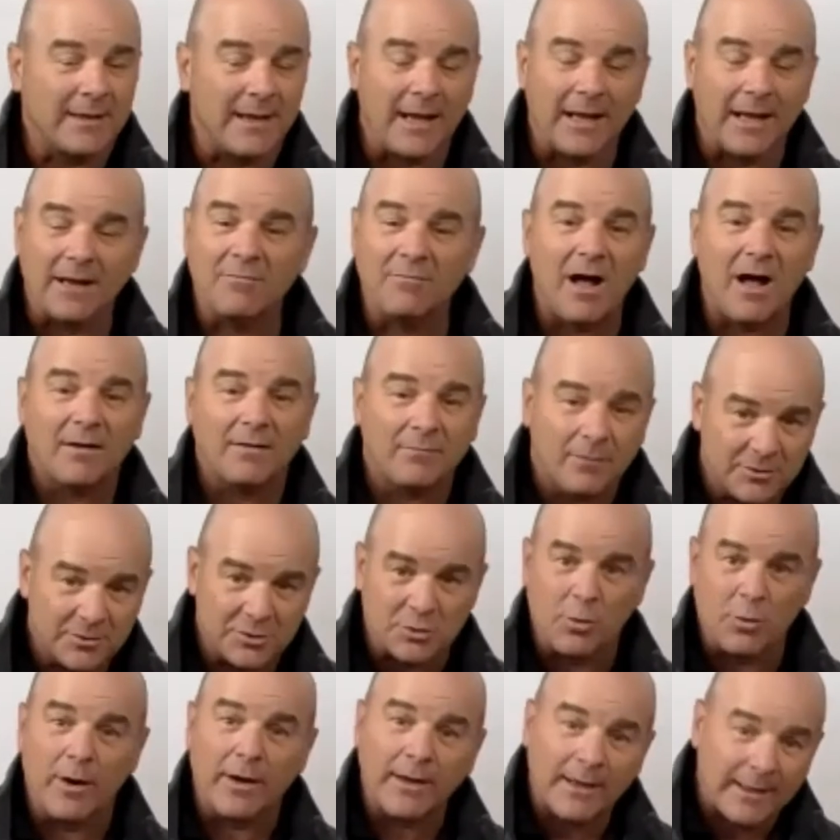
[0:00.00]
involved,
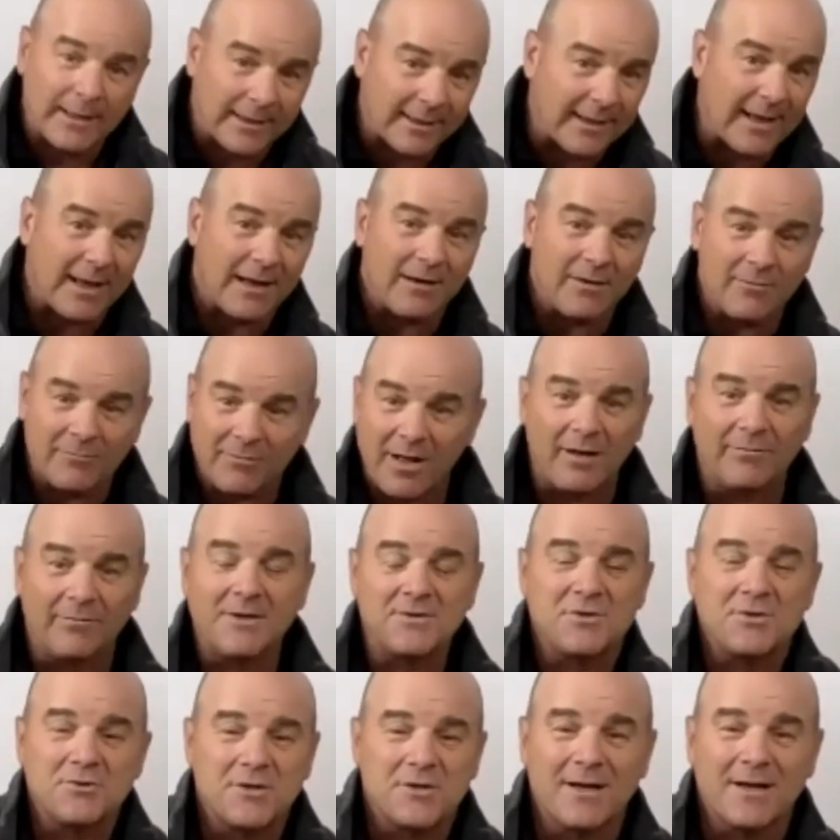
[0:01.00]
join and get involved, as
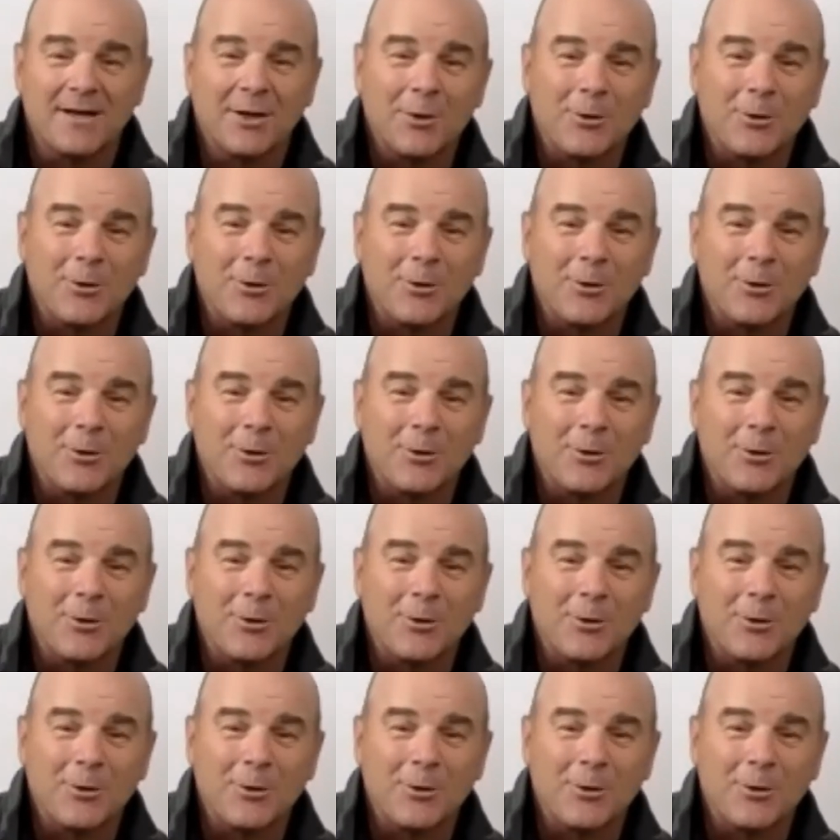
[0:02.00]
you said.